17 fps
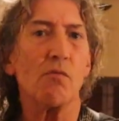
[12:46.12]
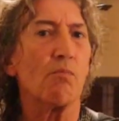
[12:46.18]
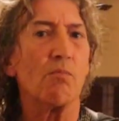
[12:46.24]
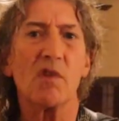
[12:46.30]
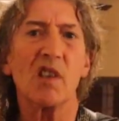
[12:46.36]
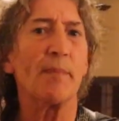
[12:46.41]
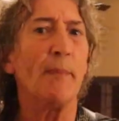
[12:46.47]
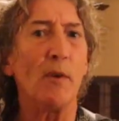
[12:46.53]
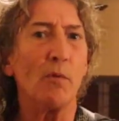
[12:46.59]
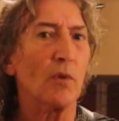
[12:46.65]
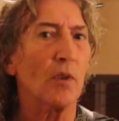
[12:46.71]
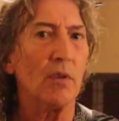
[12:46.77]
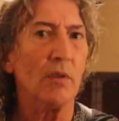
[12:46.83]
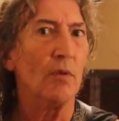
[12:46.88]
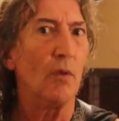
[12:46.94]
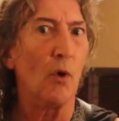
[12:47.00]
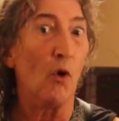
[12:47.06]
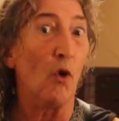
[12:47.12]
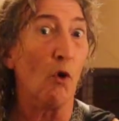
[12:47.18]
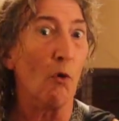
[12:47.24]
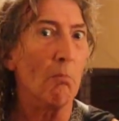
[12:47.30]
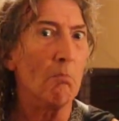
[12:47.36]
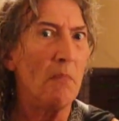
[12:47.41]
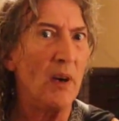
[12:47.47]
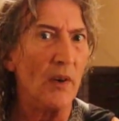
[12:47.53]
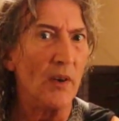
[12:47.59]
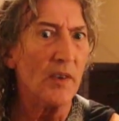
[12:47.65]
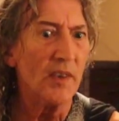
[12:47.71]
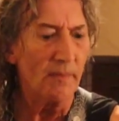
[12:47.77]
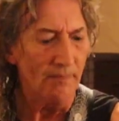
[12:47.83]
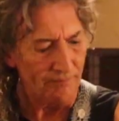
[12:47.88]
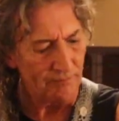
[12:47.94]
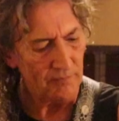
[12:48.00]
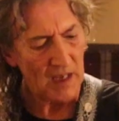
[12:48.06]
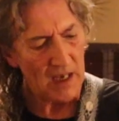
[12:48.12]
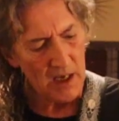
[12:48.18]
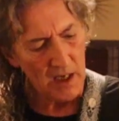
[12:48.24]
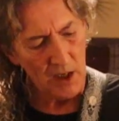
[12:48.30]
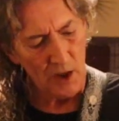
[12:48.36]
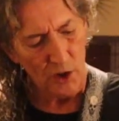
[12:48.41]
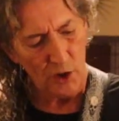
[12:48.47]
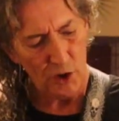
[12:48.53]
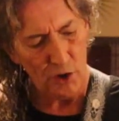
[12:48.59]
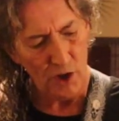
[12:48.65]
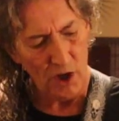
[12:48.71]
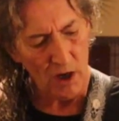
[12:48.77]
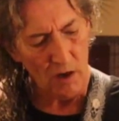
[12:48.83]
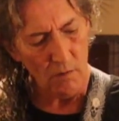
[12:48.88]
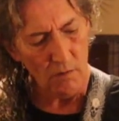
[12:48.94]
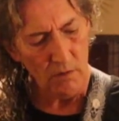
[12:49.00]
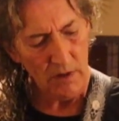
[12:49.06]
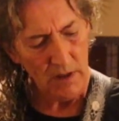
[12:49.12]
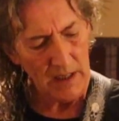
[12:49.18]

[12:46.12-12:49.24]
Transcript: smoke or mirrors. So